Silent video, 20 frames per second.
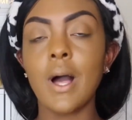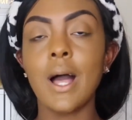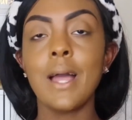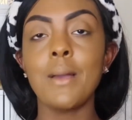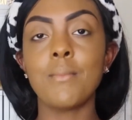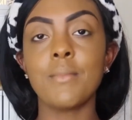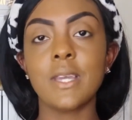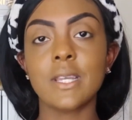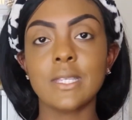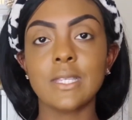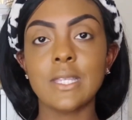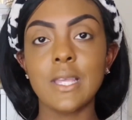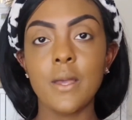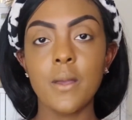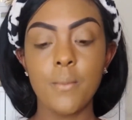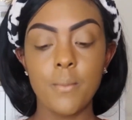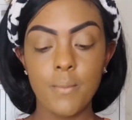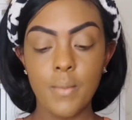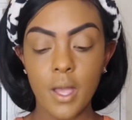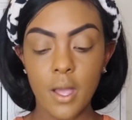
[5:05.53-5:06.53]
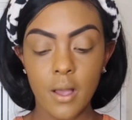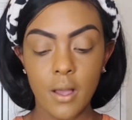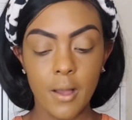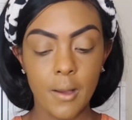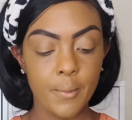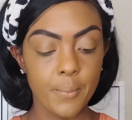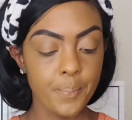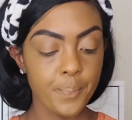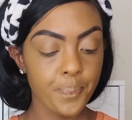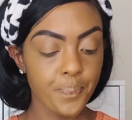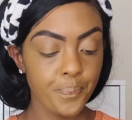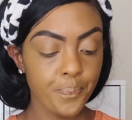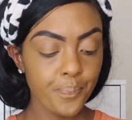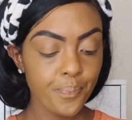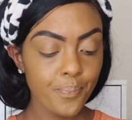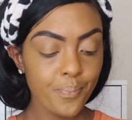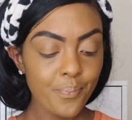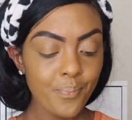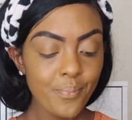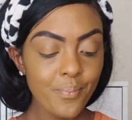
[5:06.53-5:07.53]
I mix them
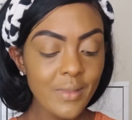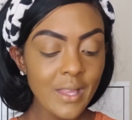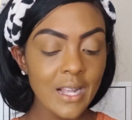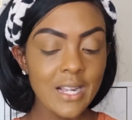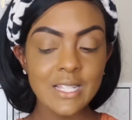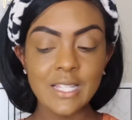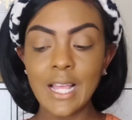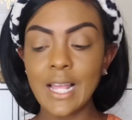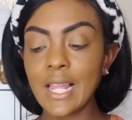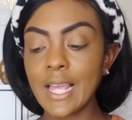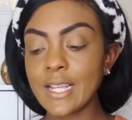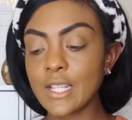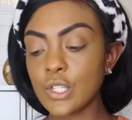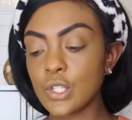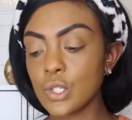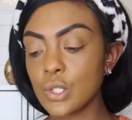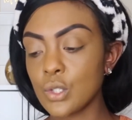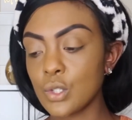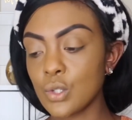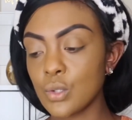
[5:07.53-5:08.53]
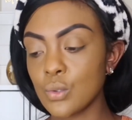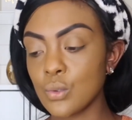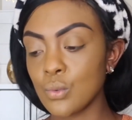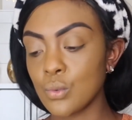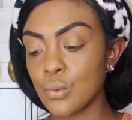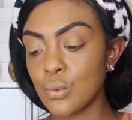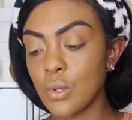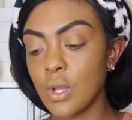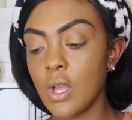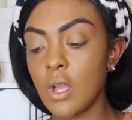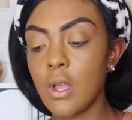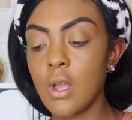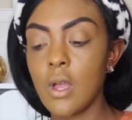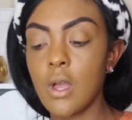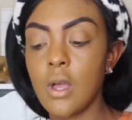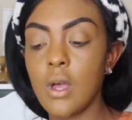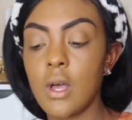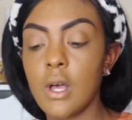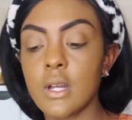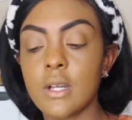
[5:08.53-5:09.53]
because I like to do
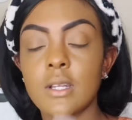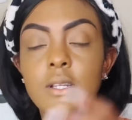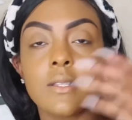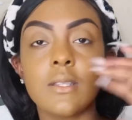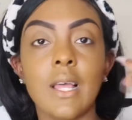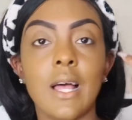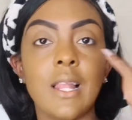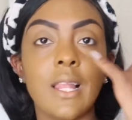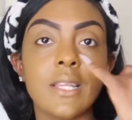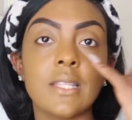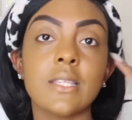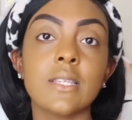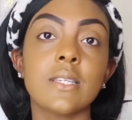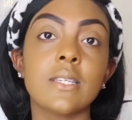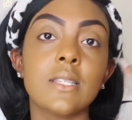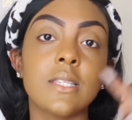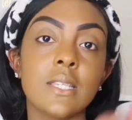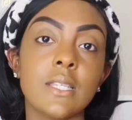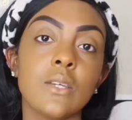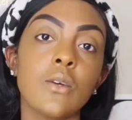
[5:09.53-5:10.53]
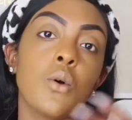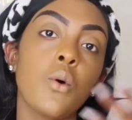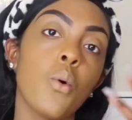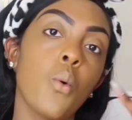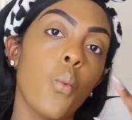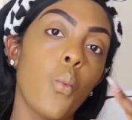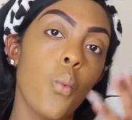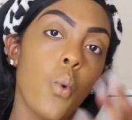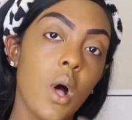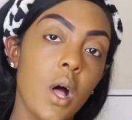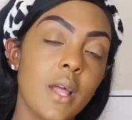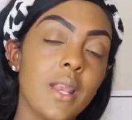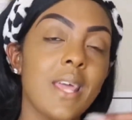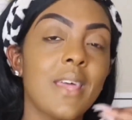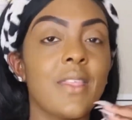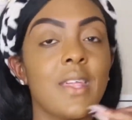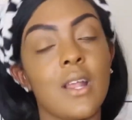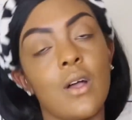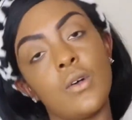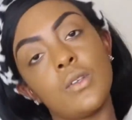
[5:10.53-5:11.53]
I like to conceal one,
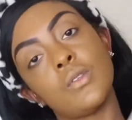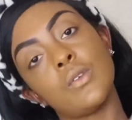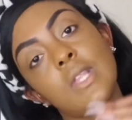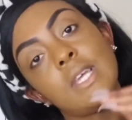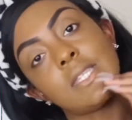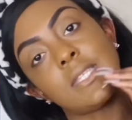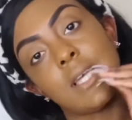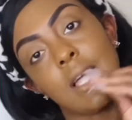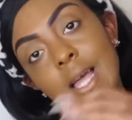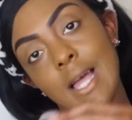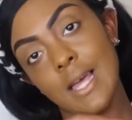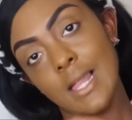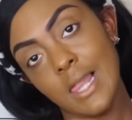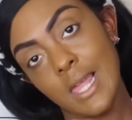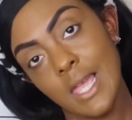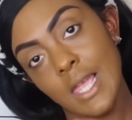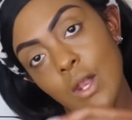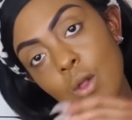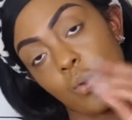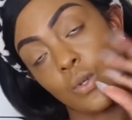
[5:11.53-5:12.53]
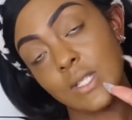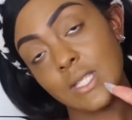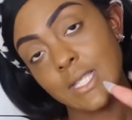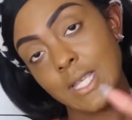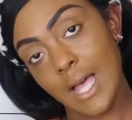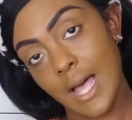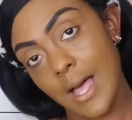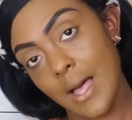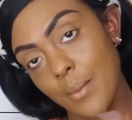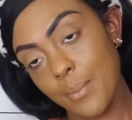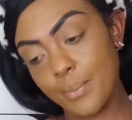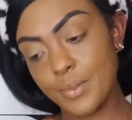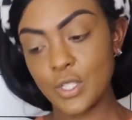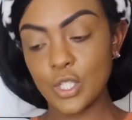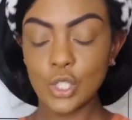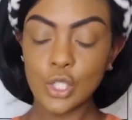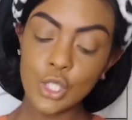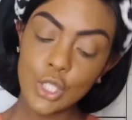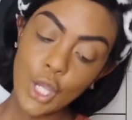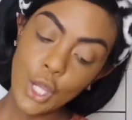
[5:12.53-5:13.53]
and then I also like to highlight on top.
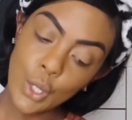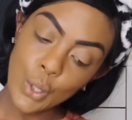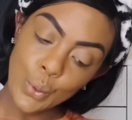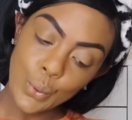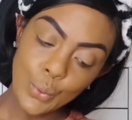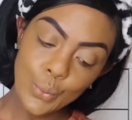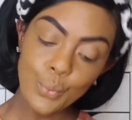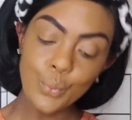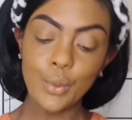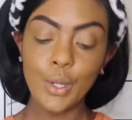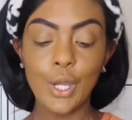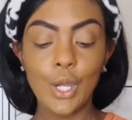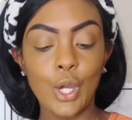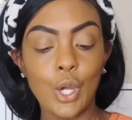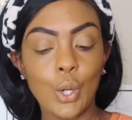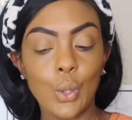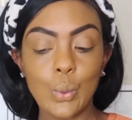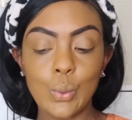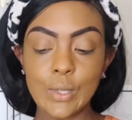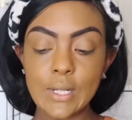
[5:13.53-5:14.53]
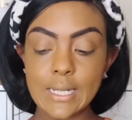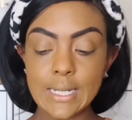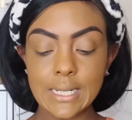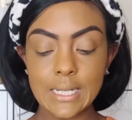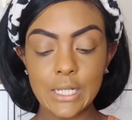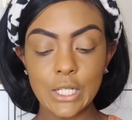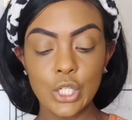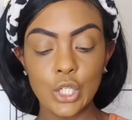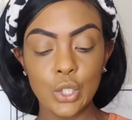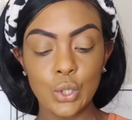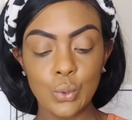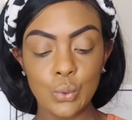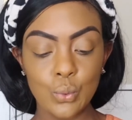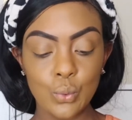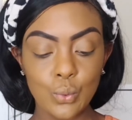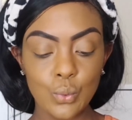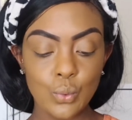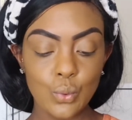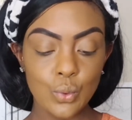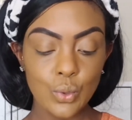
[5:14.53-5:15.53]
So we're gonna
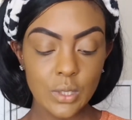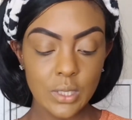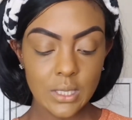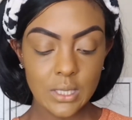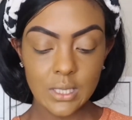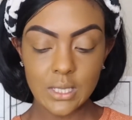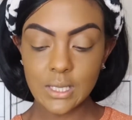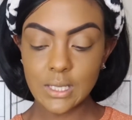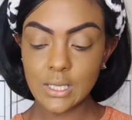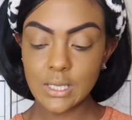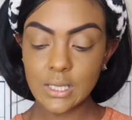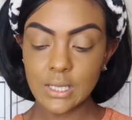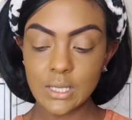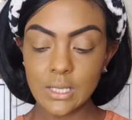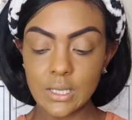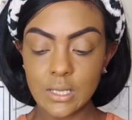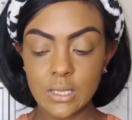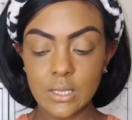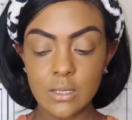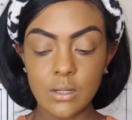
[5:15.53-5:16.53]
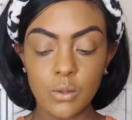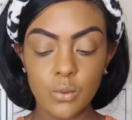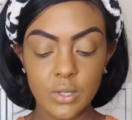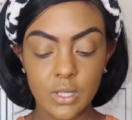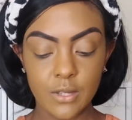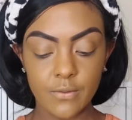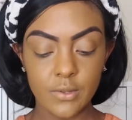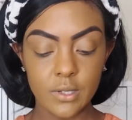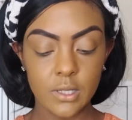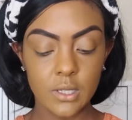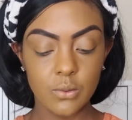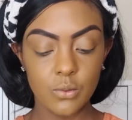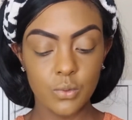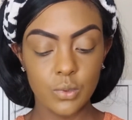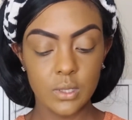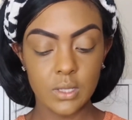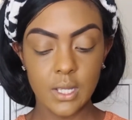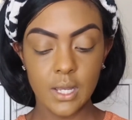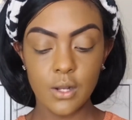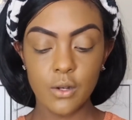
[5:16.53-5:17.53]
use, let's see, I always have to see which
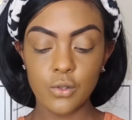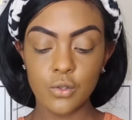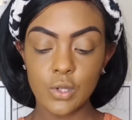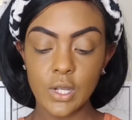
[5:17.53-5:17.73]
one's lighter.